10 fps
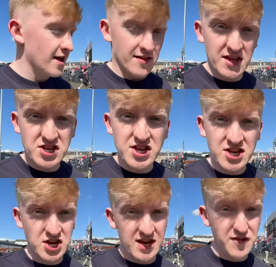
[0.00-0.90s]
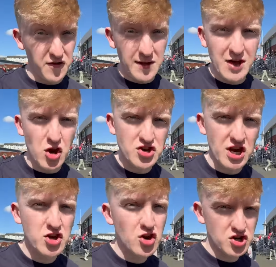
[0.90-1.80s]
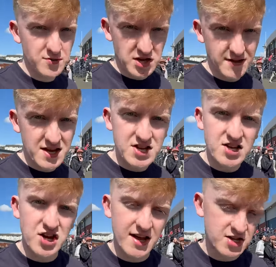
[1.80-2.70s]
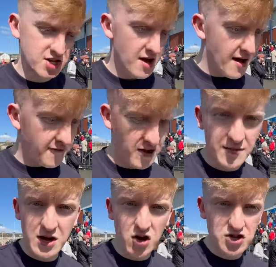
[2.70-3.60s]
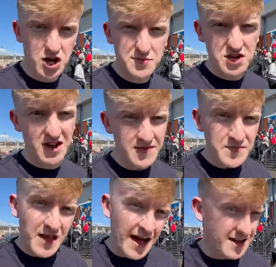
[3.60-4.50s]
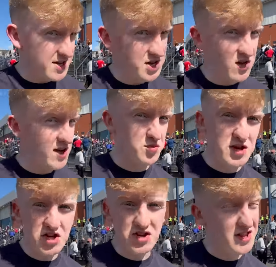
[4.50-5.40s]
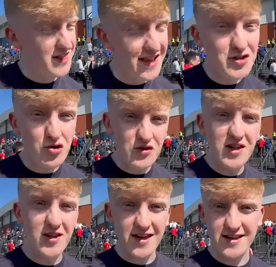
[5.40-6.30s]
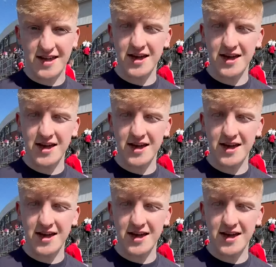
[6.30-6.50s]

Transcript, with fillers: this is a chance for them to cause a huge upset. This is a chance for them to cause an upset against the Glaswegians that they don't really like.